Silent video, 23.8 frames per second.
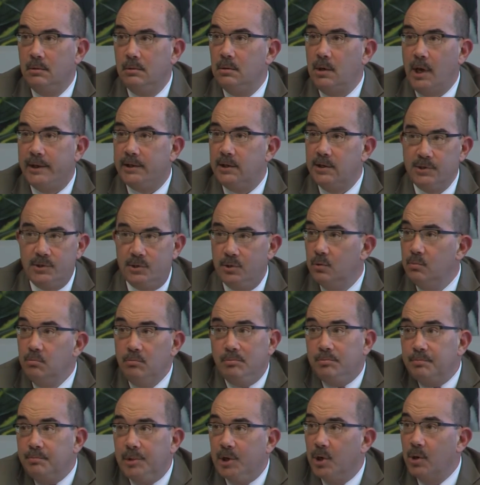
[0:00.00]
I
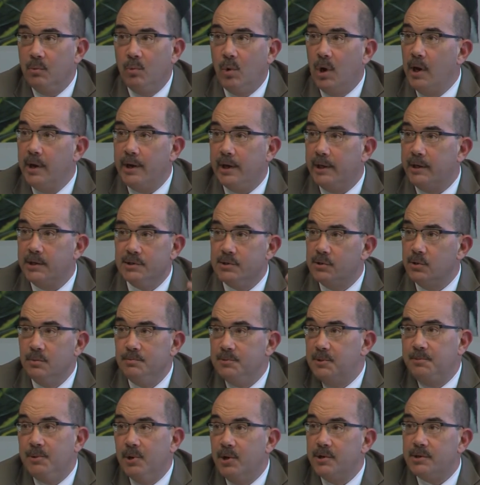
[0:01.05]
consume beer and wine, I consume
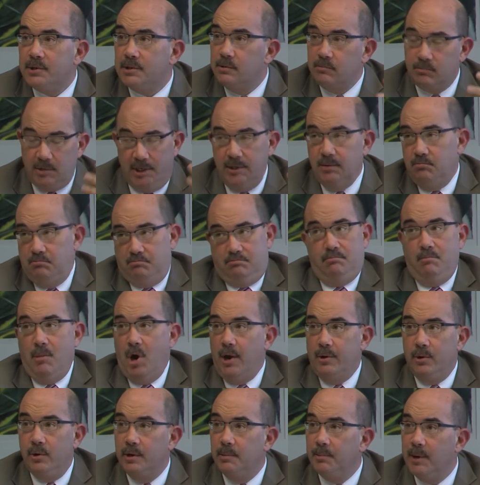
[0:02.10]
spirits in
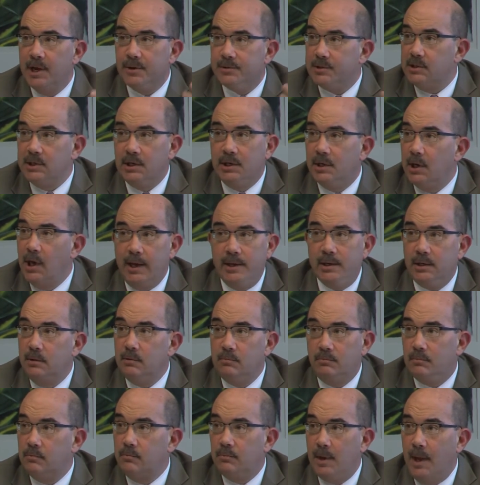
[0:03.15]
moderate amounts, and I
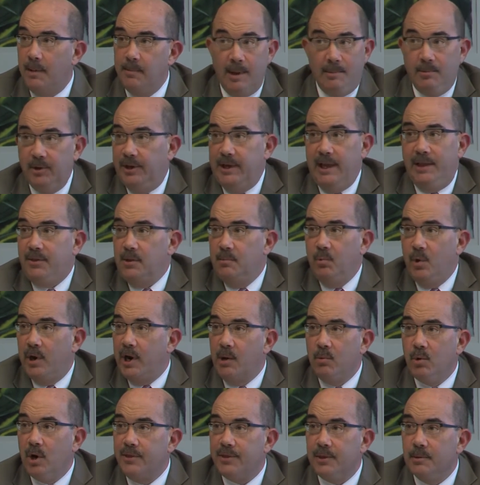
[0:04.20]
am able to get them when I
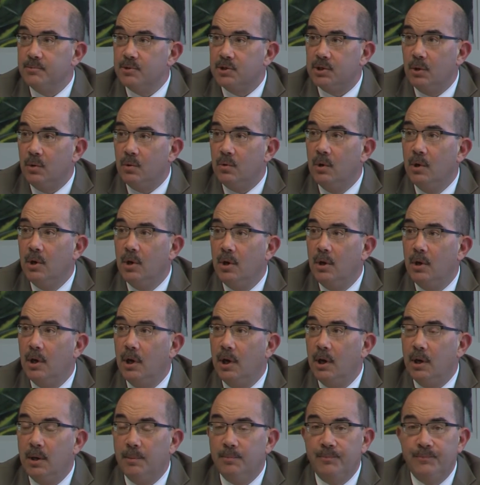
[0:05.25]
want them. So
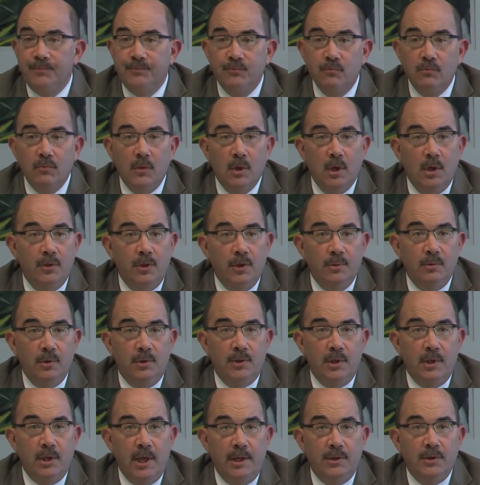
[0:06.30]
um, the,
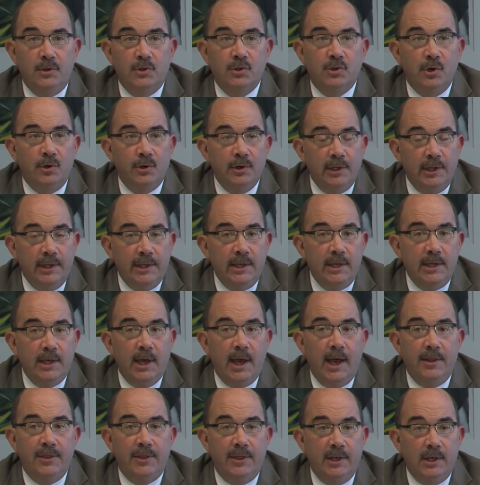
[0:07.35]
certainly,
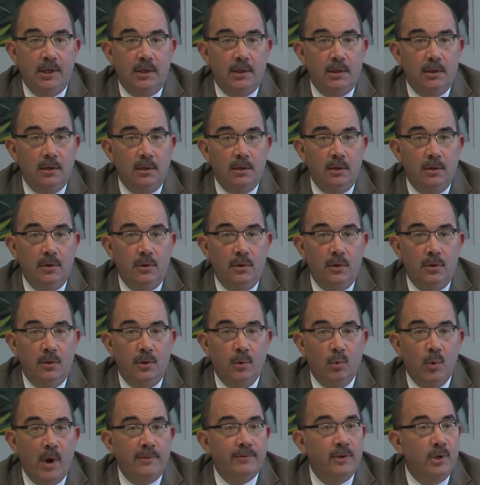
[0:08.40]
I think the
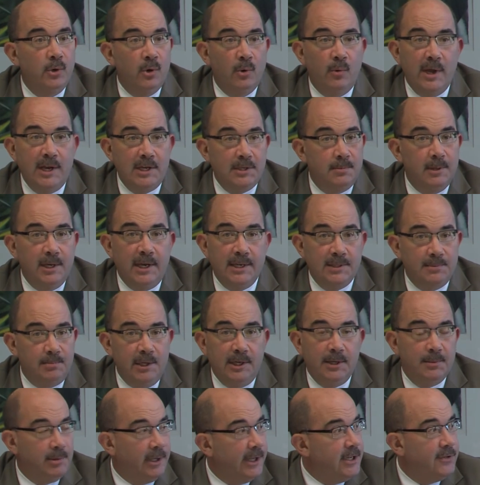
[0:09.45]
revenue arrangement has been
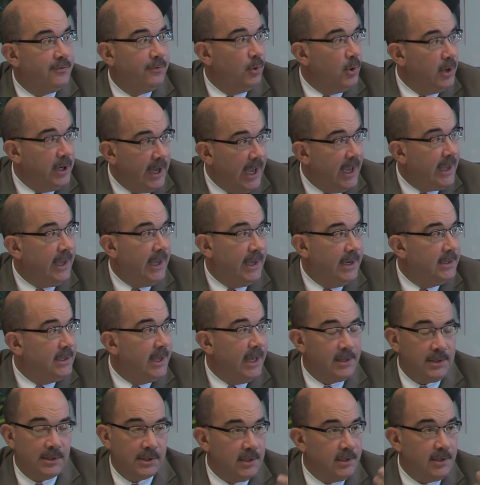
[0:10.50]
in place for decades.
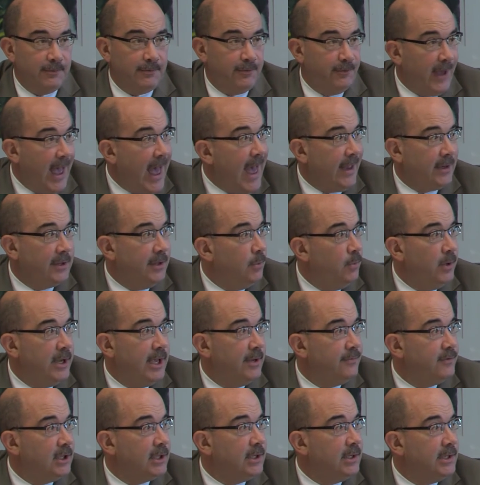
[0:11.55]
That's just a fact that we
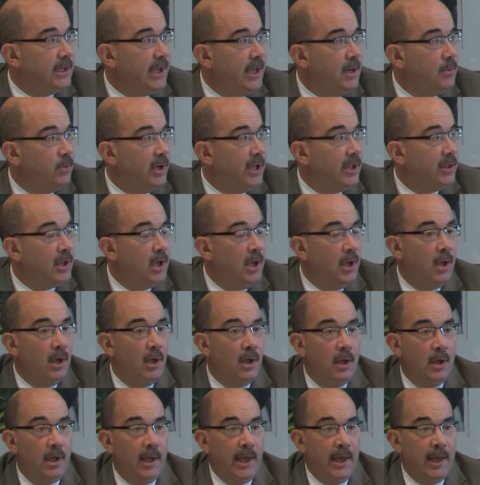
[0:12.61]
have to contend with.
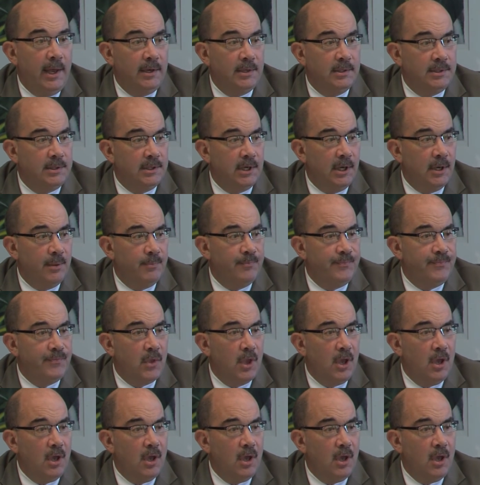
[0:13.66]
And, um,